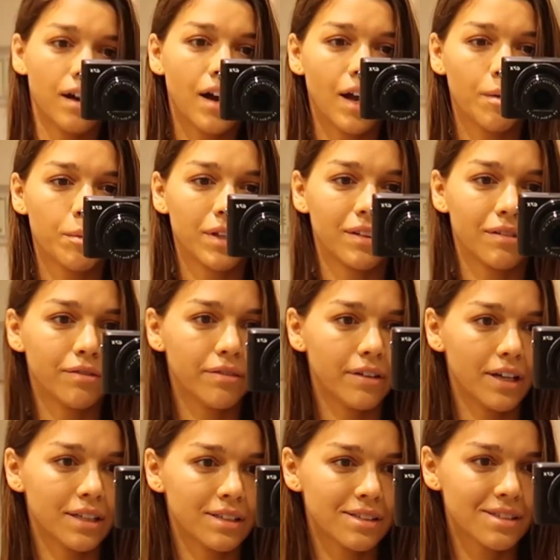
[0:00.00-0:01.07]
I'm at the
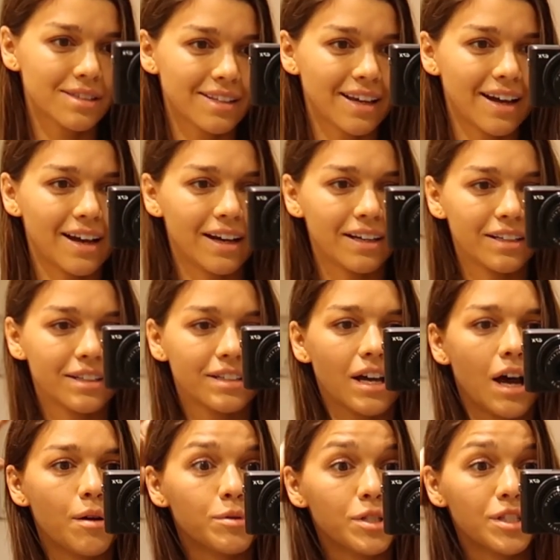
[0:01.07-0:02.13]
fit and
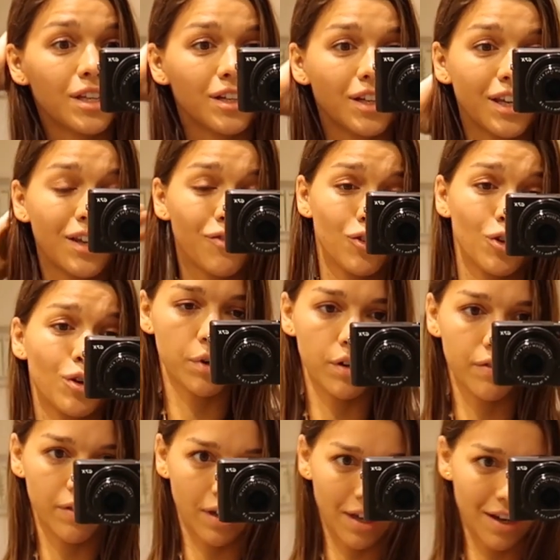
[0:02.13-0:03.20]
I'm just gonna give you a
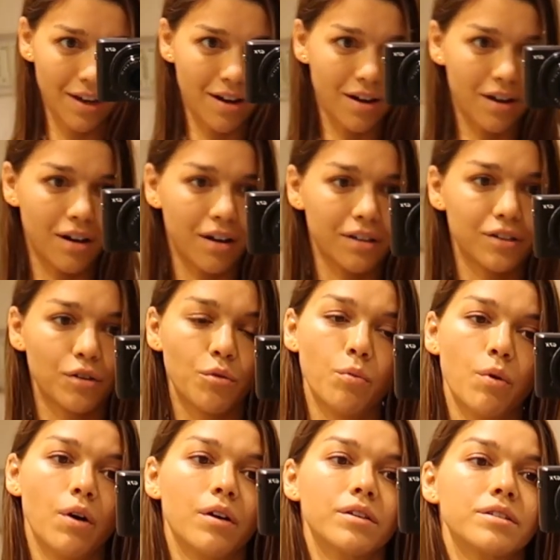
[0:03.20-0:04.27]
briefing on
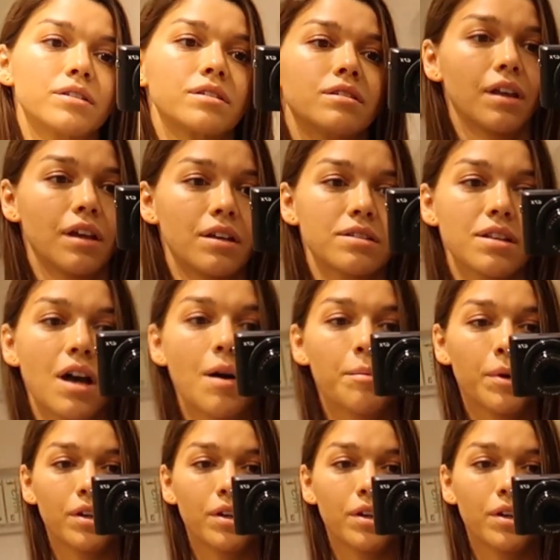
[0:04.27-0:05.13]
what things I'm